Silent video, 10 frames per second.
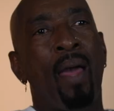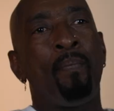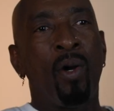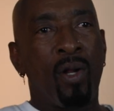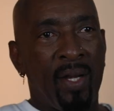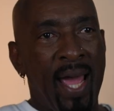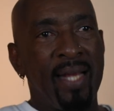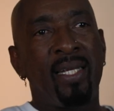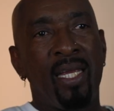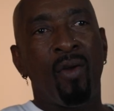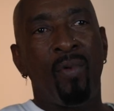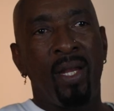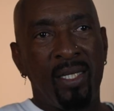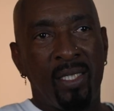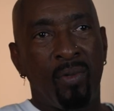build a 19-year
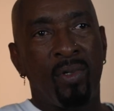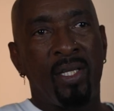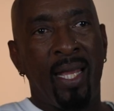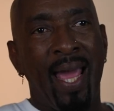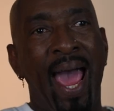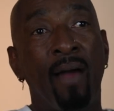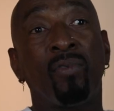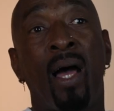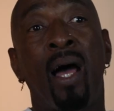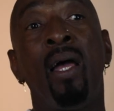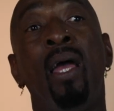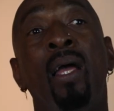relationship with nigga. After I